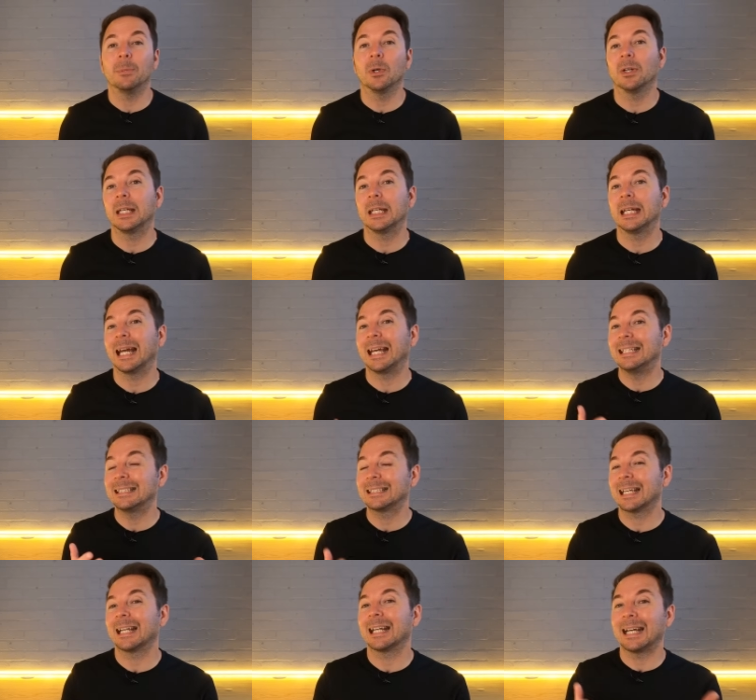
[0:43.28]
buying a
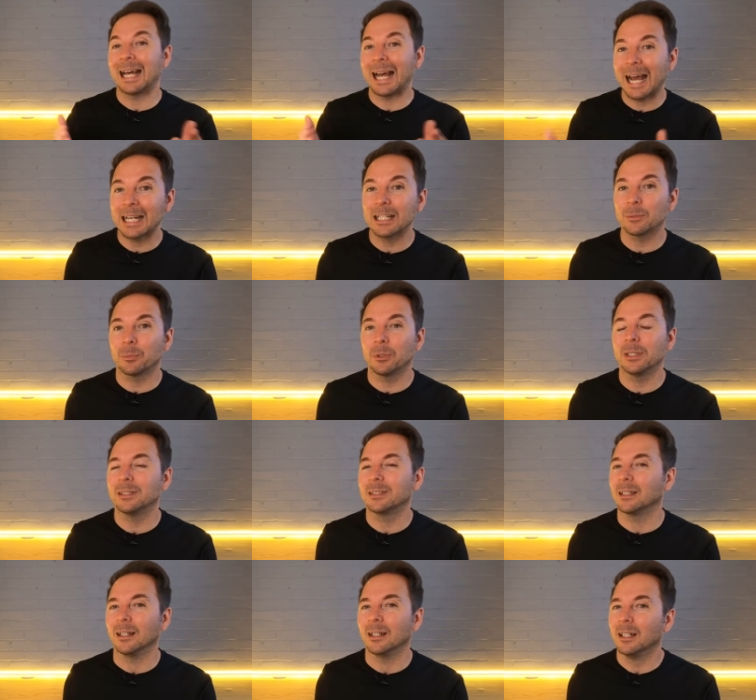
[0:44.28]
scanner and a
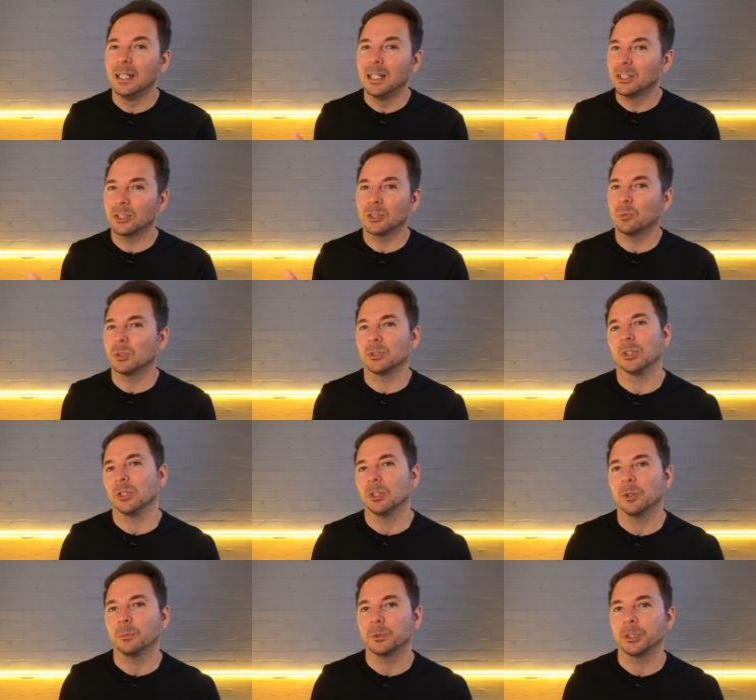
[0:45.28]
printer just wasn't an
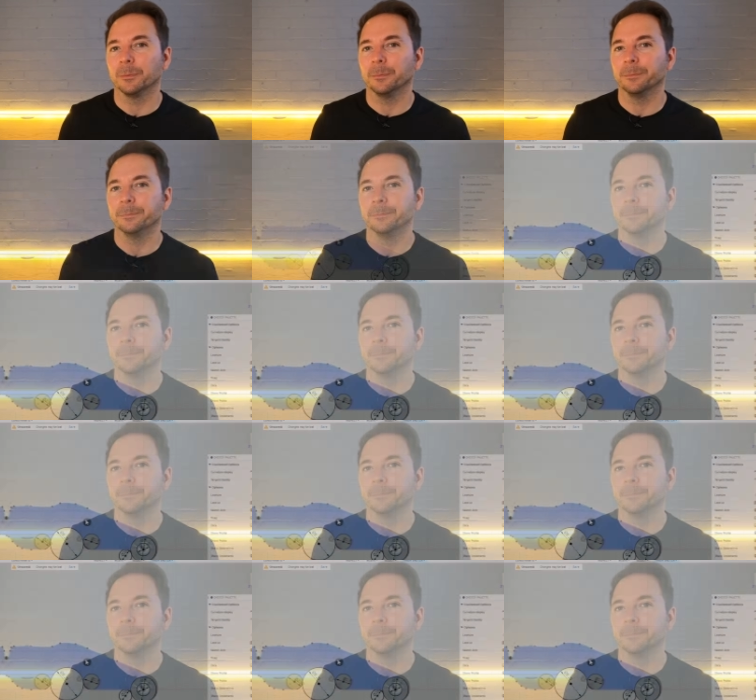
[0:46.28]
option.